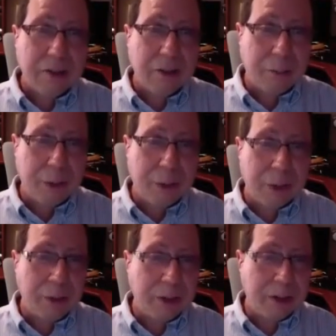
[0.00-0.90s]

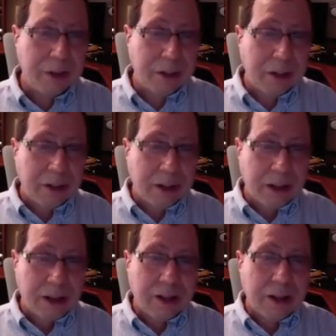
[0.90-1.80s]
Supercomputing,
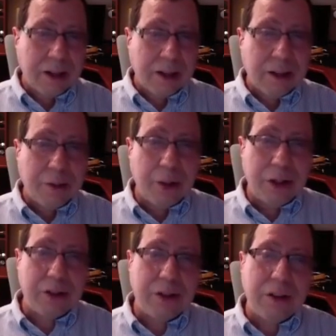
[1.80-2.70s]

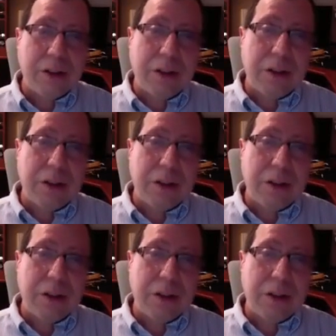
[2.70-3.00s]
which